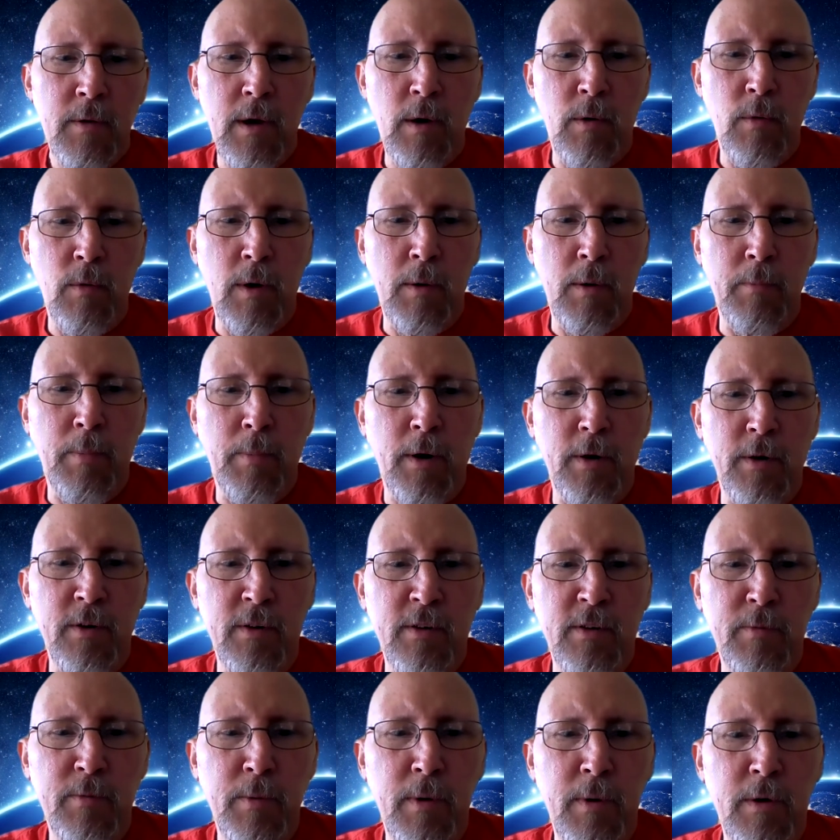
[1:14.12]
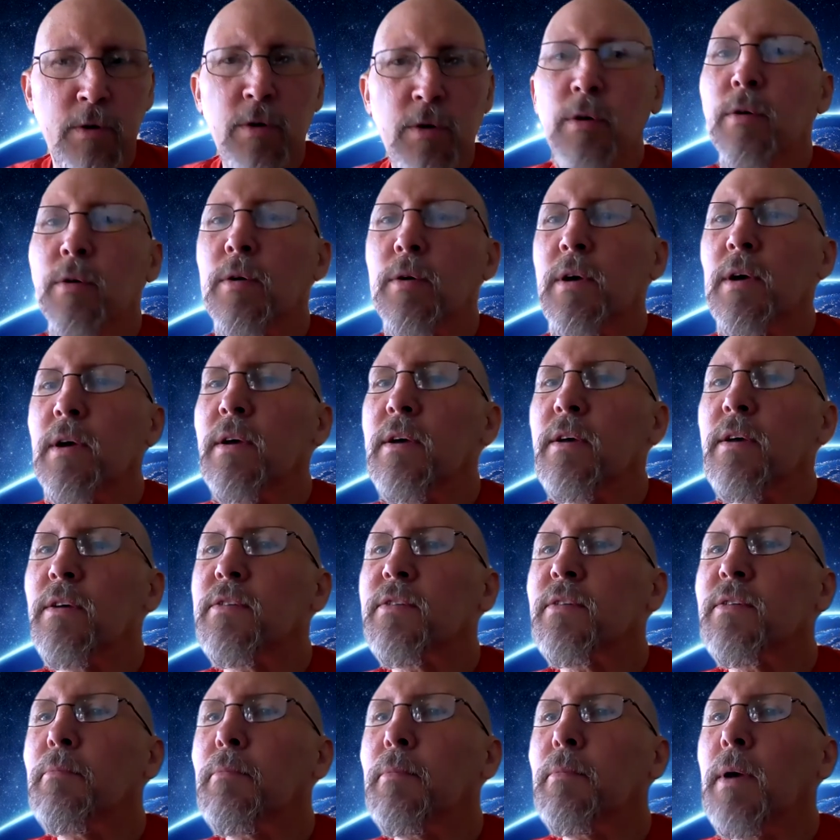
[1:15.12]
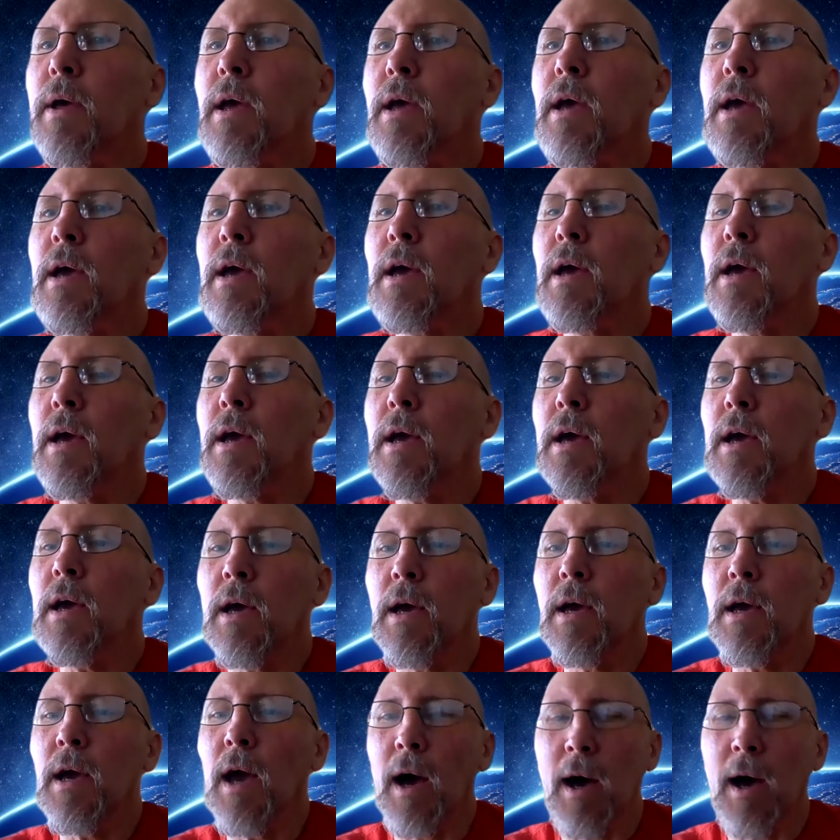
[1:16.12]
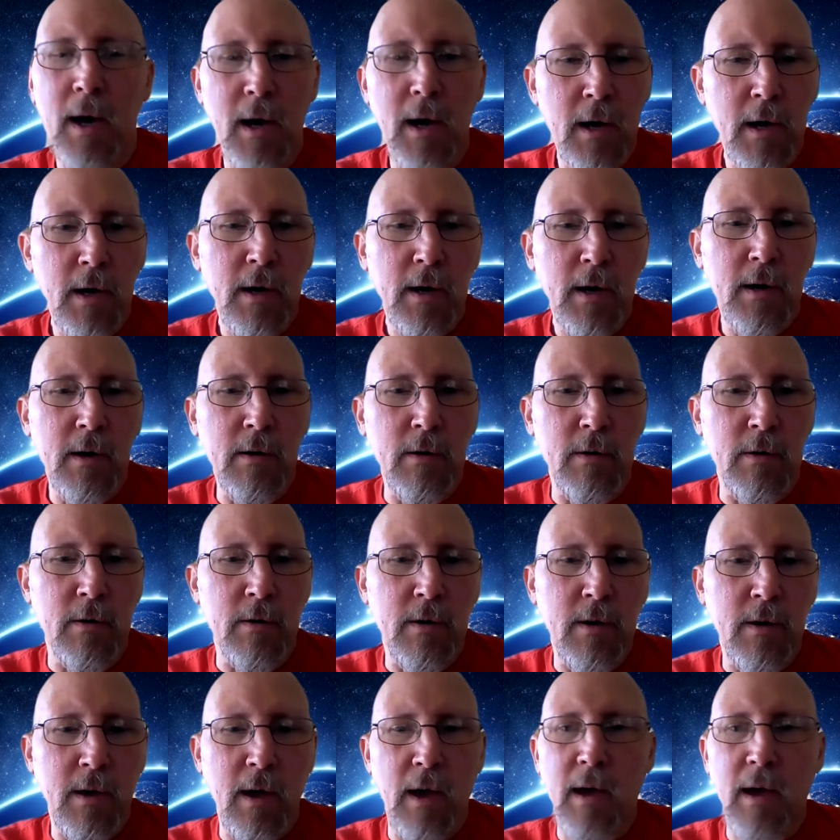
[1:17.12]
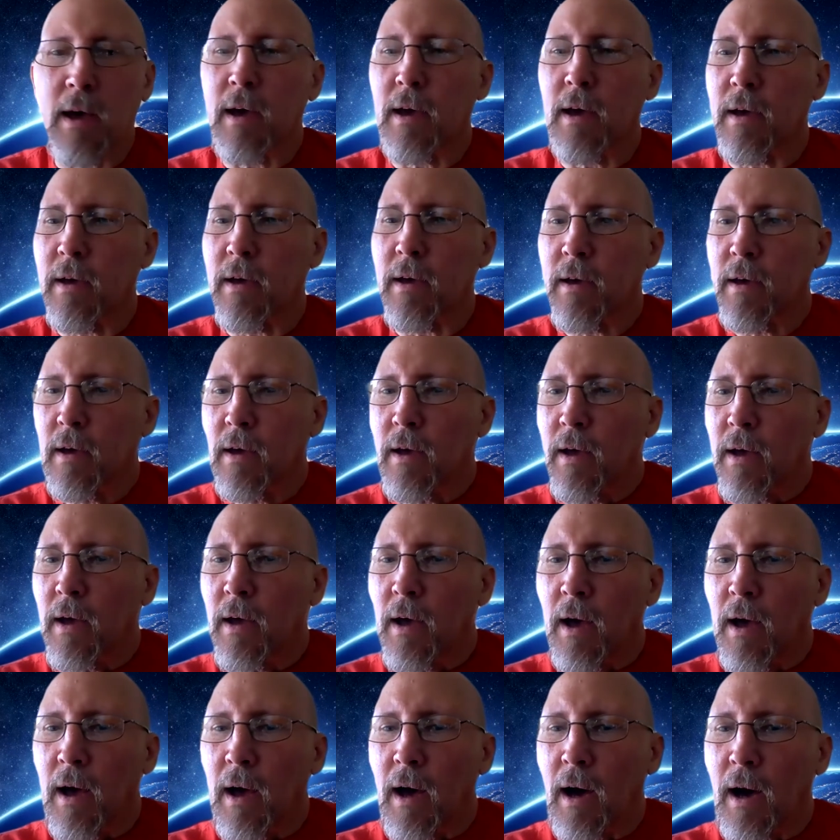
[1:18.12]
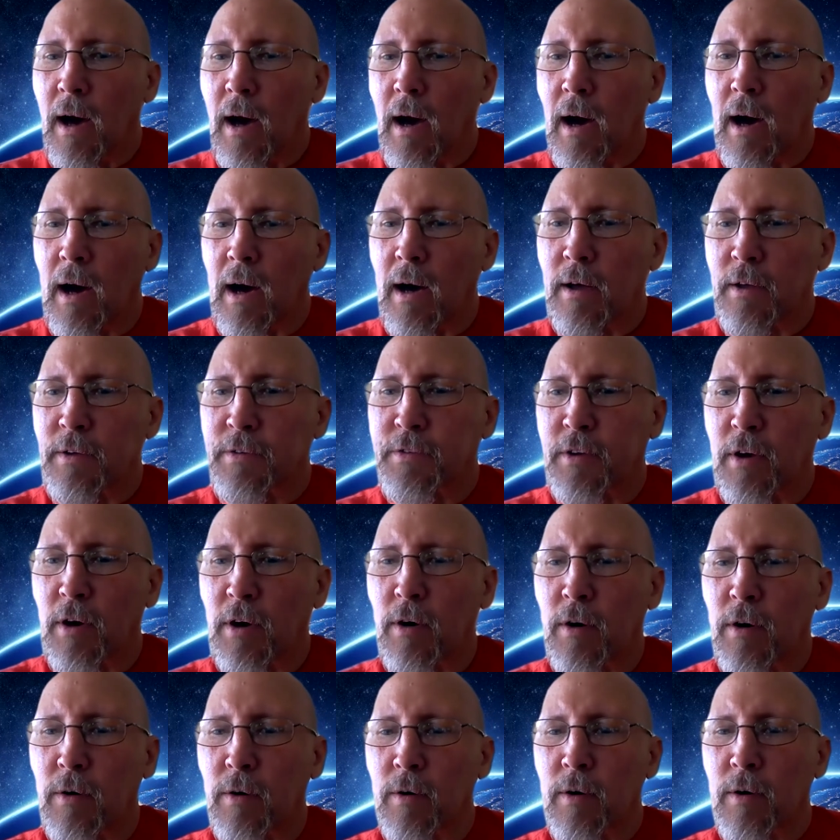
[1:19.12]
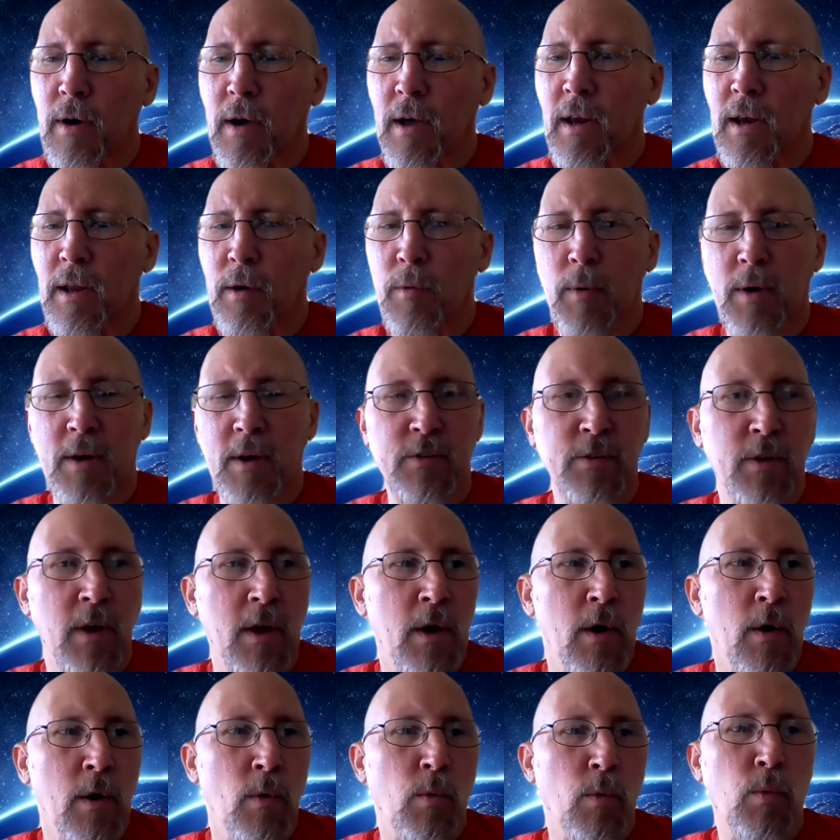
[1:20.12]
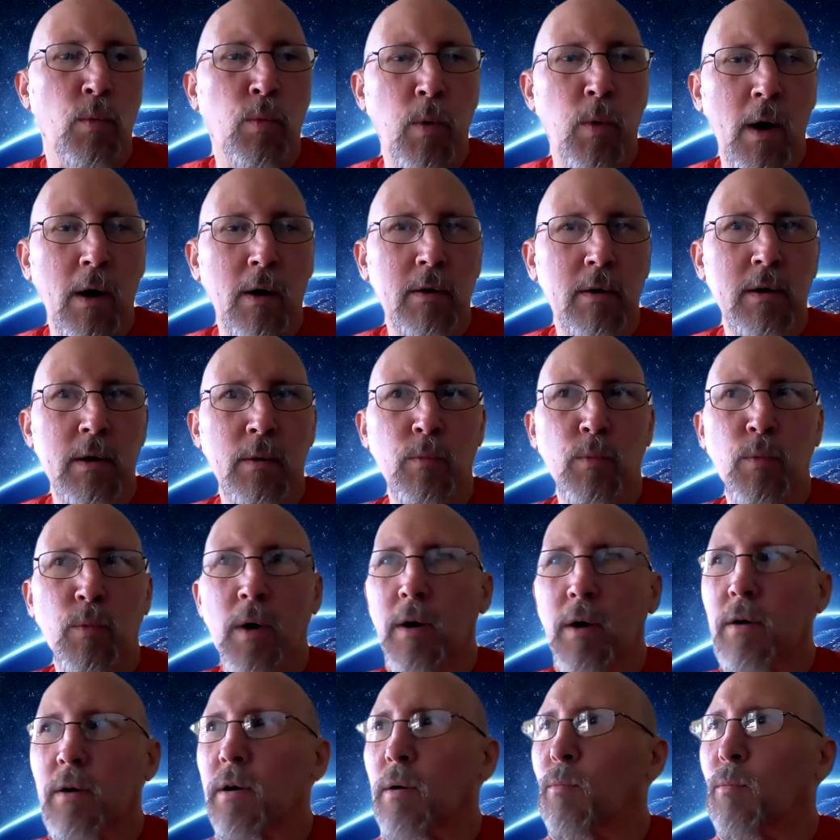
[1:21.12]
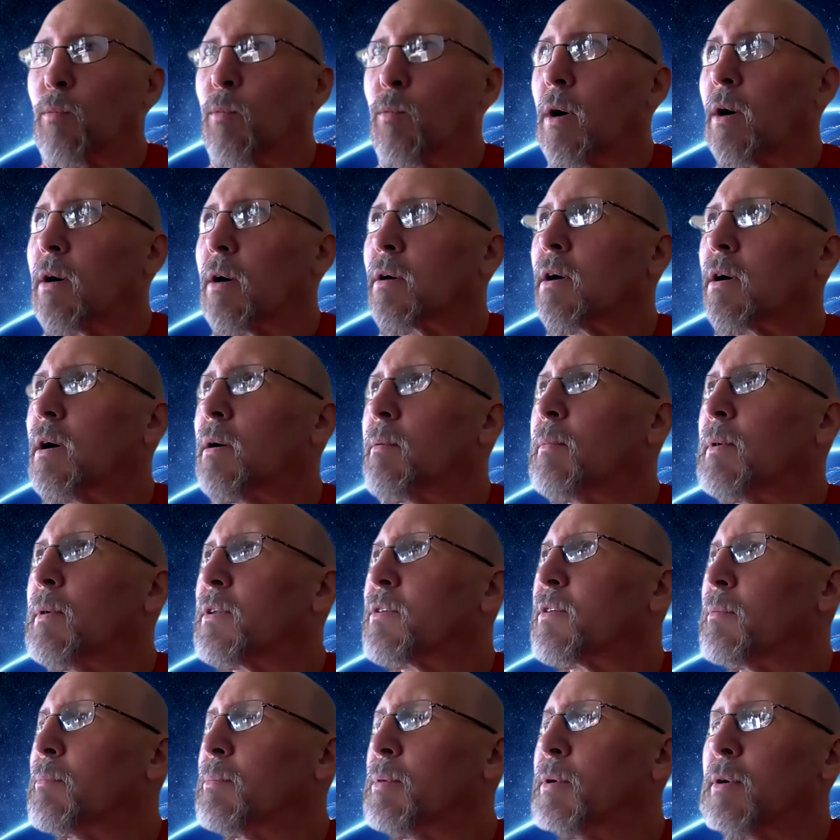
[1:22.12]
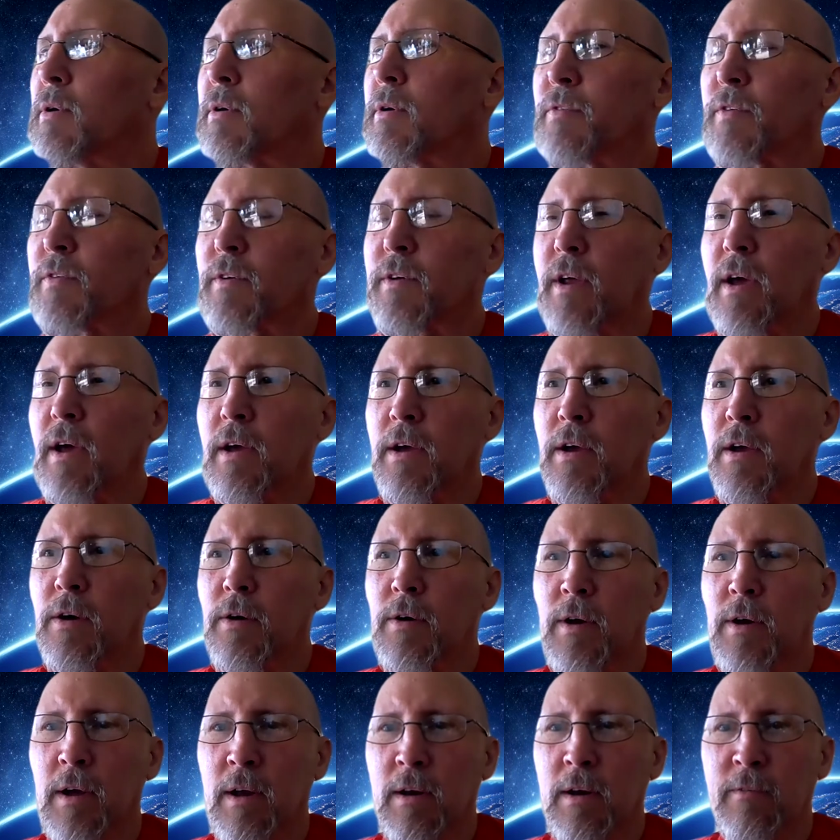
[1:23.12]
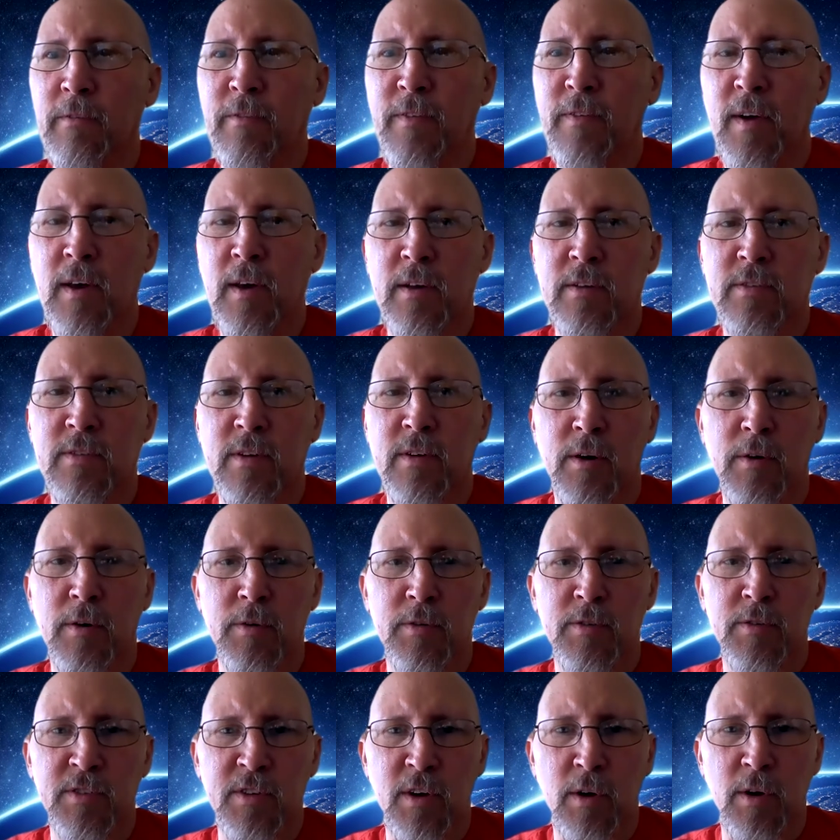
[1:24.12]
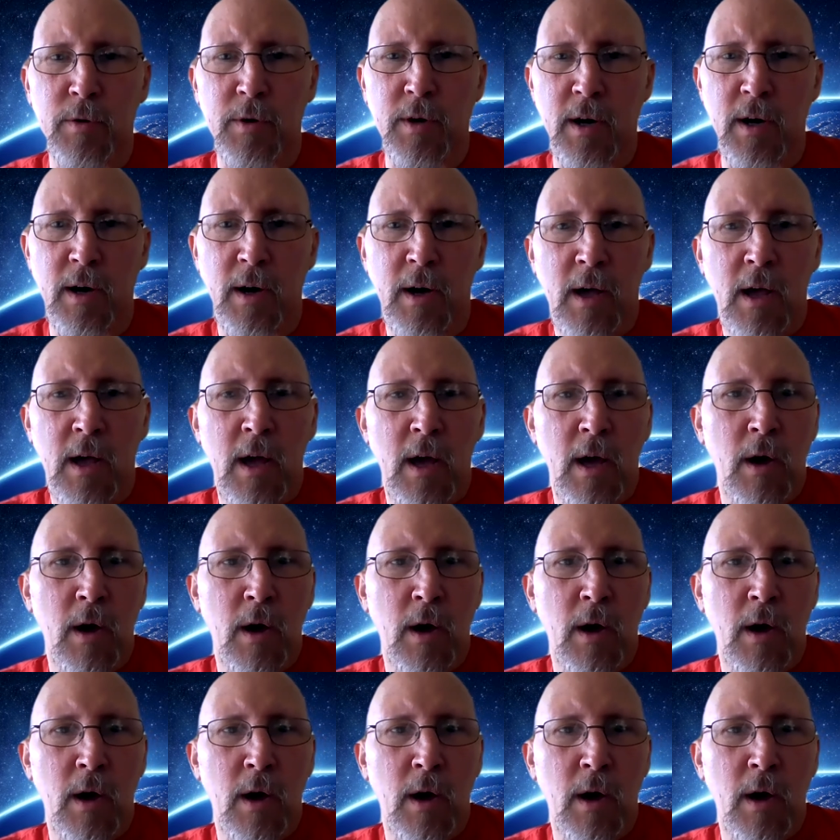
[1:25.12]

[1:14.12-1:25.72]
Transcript: got one participant who is me. Okay. Uh, so anyways, welcome, welcome, welcome. It's a beautiful day here in Phoenix, Arizona.